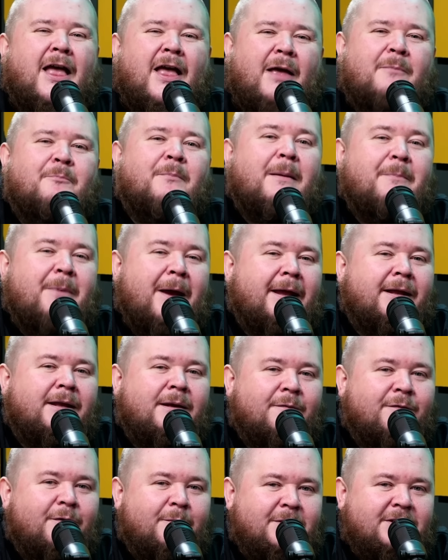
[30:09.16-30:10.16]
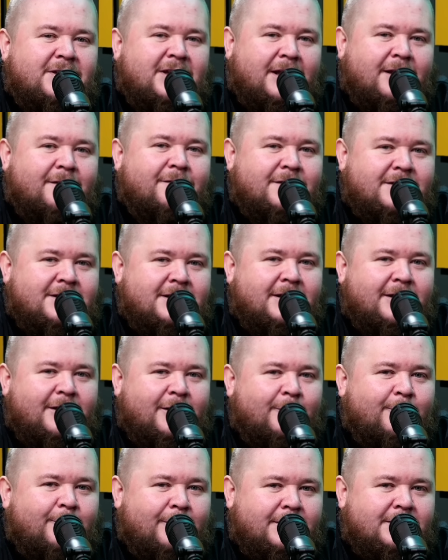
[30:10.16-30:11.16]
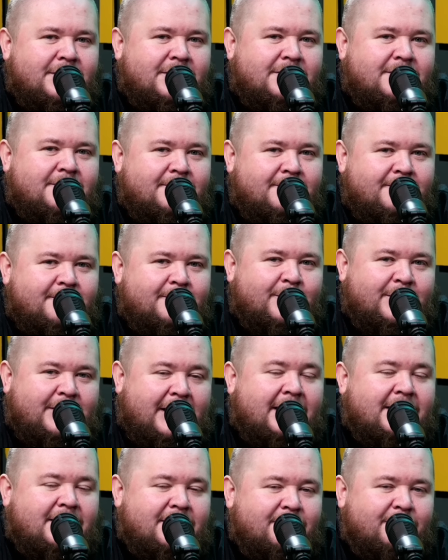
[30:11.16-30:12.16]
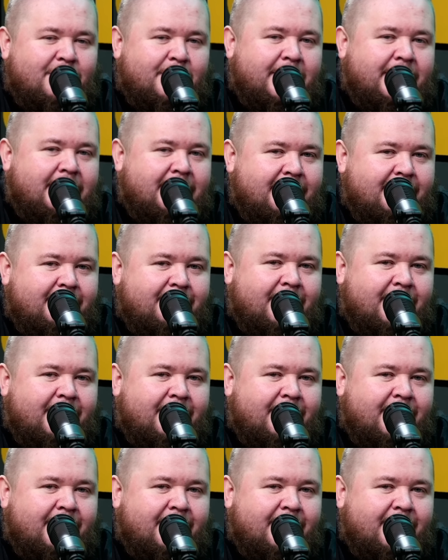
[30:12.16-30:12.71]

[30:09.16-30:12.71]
my pet name for myself is the Little Prince, but that is for me.